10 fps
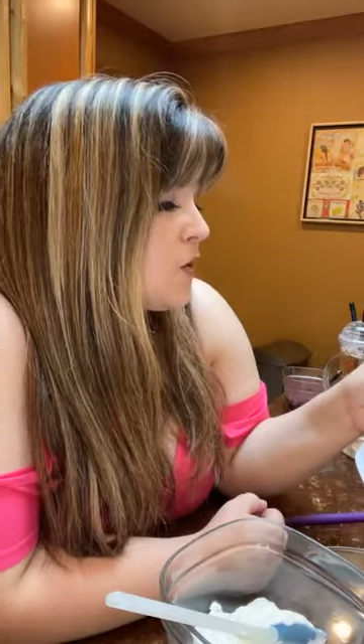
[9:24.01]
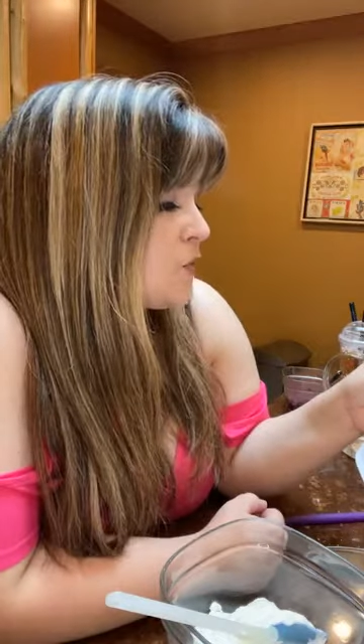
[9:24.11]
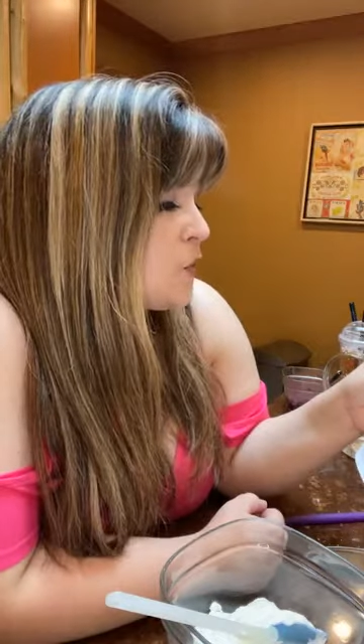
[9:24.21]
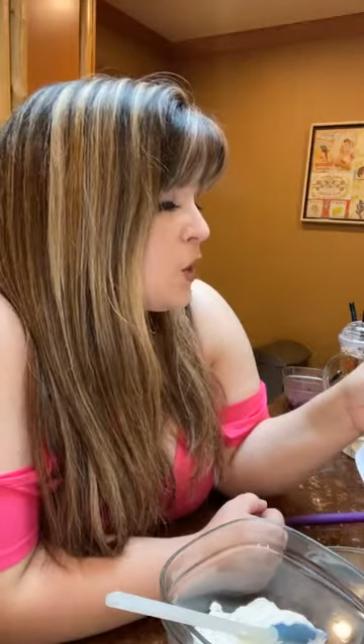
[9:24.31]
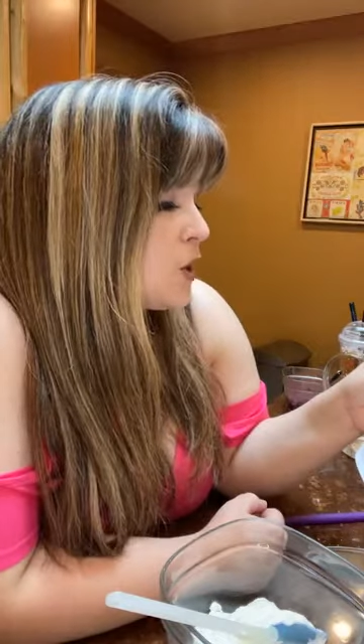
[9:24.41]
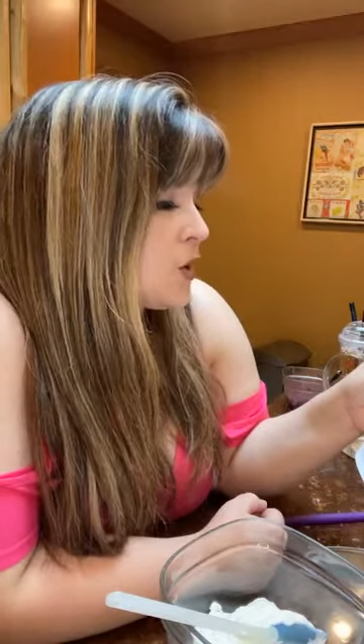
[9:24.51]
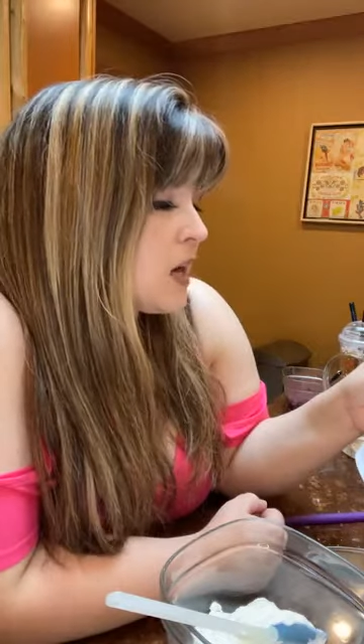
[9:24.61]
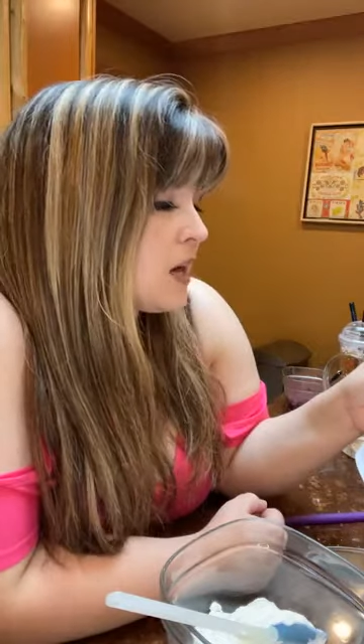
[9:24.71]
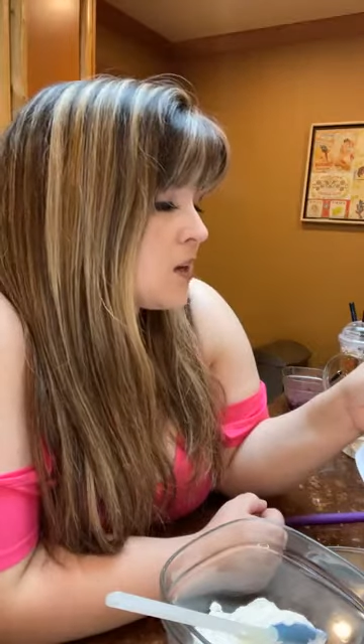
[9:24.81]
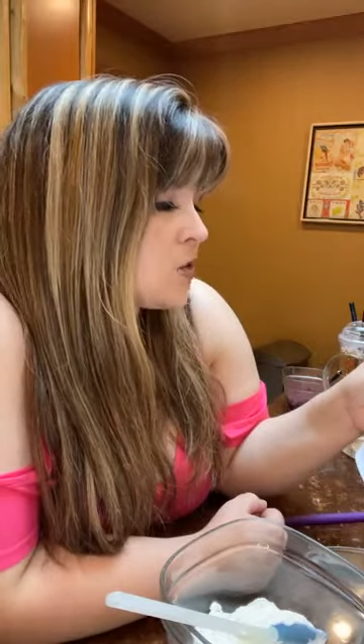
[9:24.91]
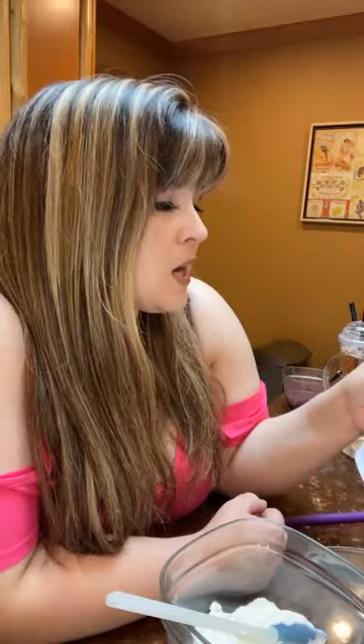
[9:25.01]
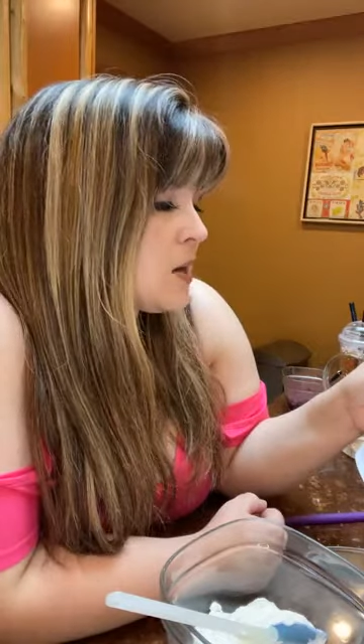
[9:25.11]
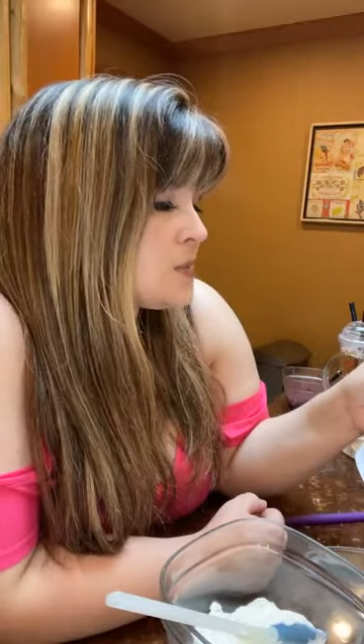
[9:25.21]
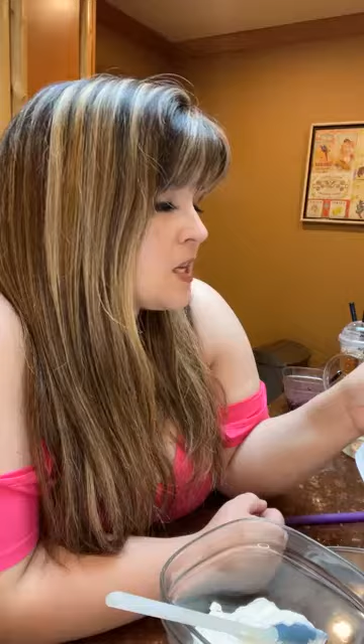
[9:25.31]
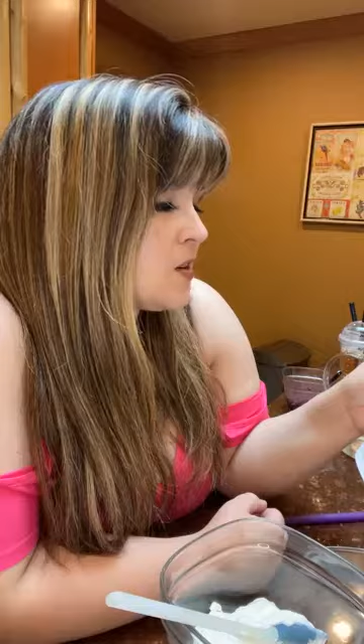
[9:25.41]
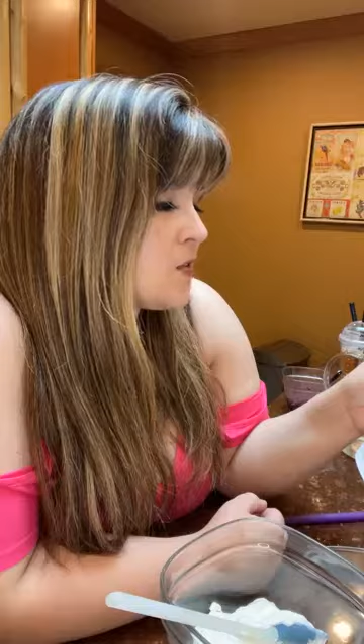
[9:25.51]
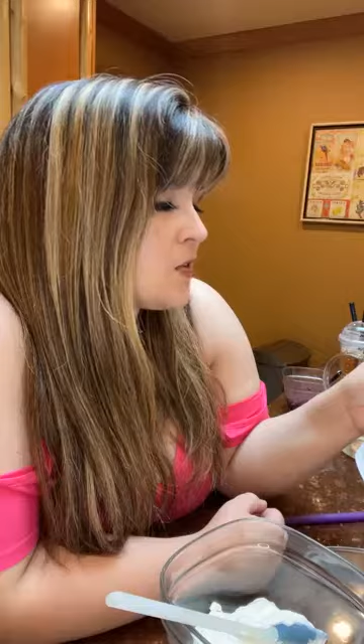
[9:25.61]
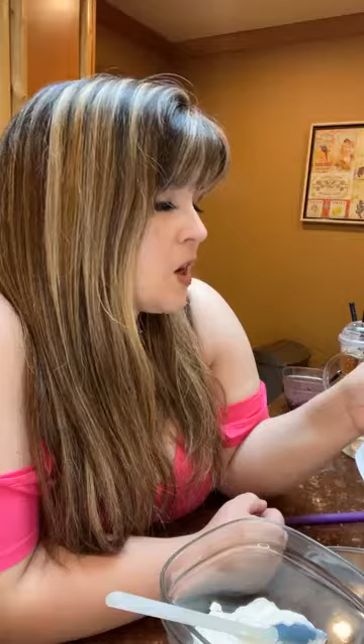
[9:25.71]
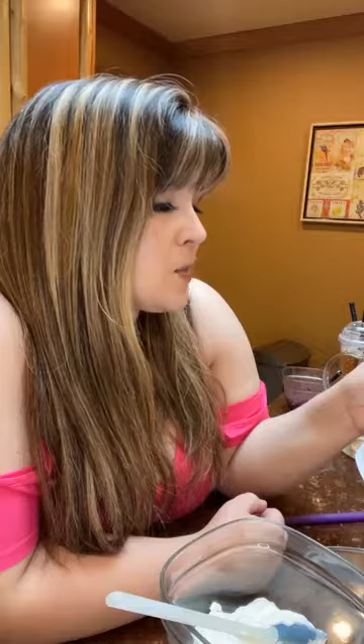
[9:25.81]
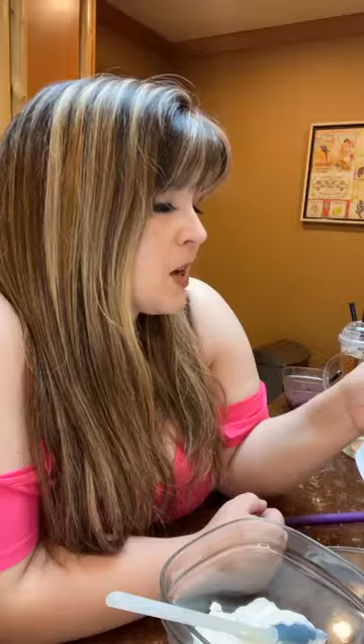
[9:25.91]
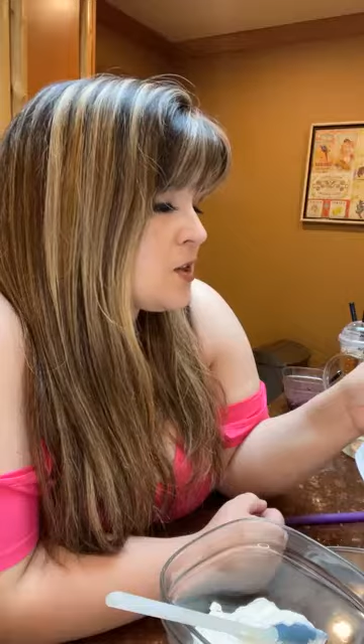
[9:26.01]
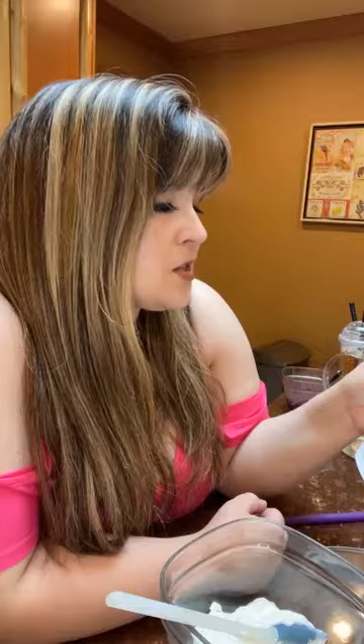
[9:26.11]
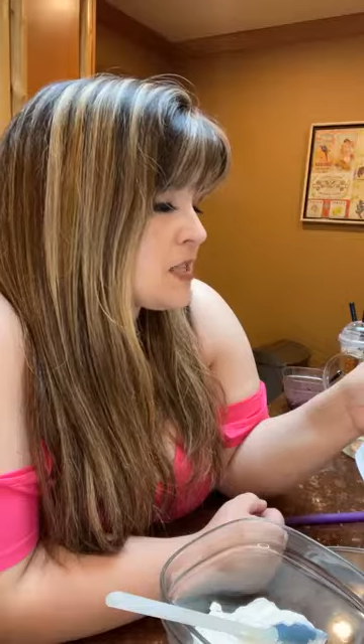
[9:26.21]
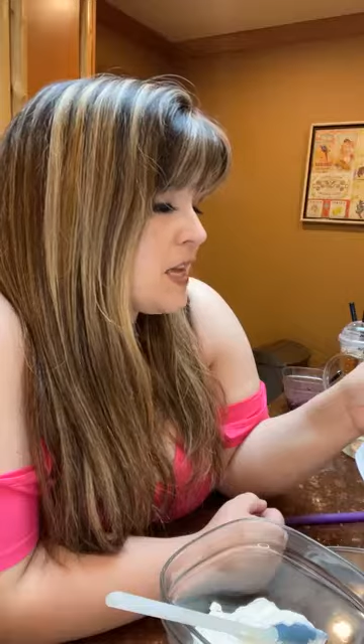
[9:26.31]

4 grams of carbohydrates,